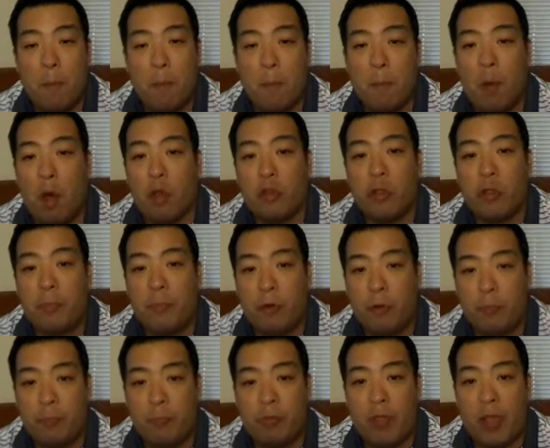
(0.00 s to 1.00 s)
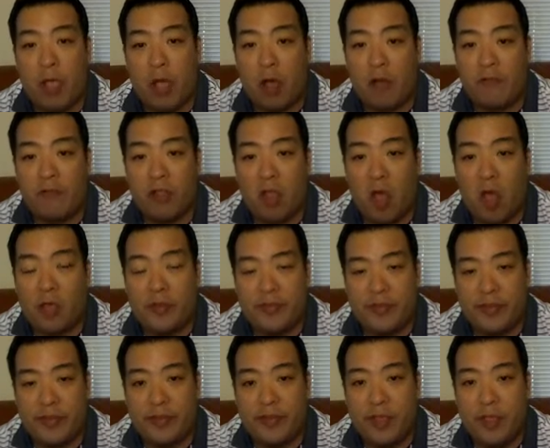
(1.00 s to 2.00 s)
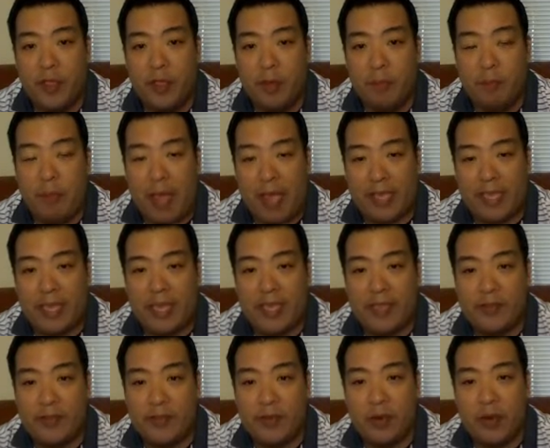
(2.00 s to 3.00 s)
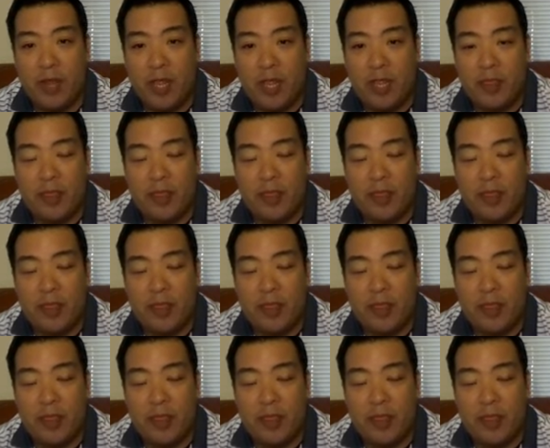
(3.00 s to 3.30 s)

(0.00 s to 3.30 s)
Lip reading: multiple playoff losses by Kisner.